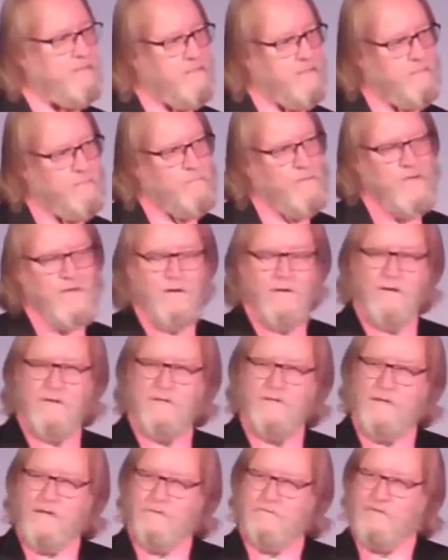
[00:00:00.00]
Just
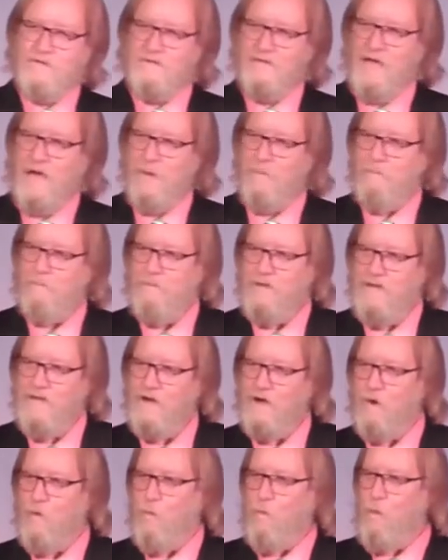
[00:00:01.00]
because I've stopped
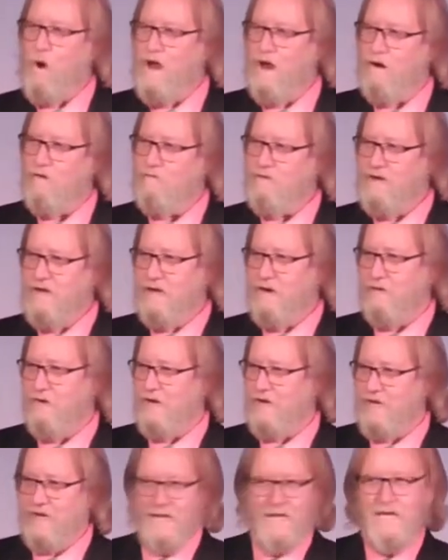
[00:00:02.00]
being aware of
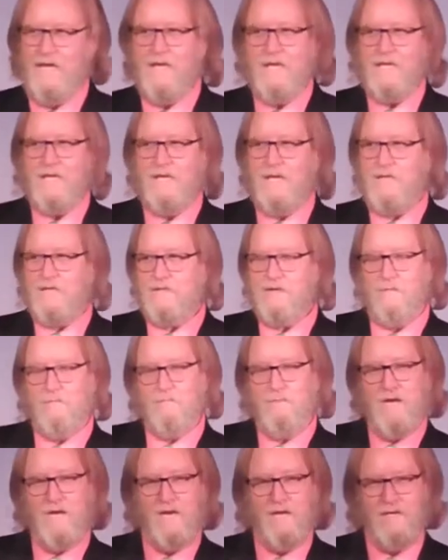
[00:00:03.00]
hearing it
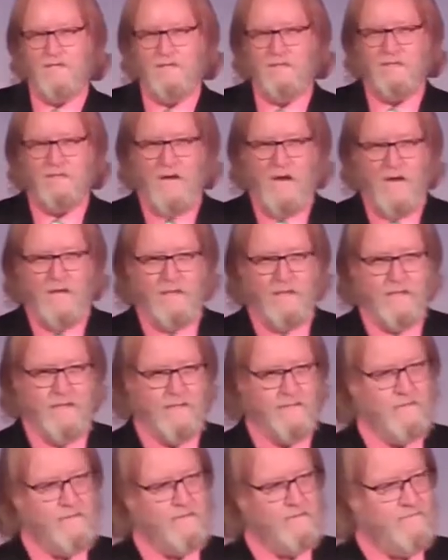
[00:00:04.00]
doesn't mean it's
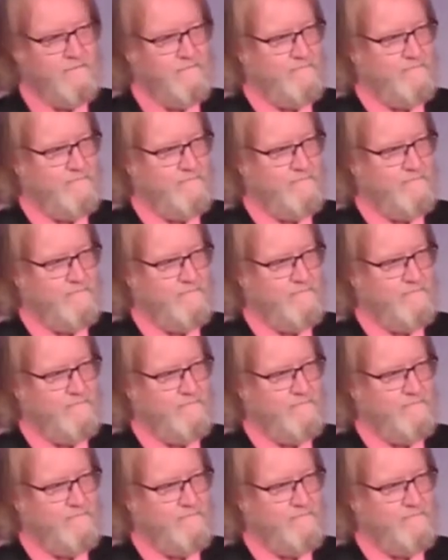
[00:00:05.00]
silent.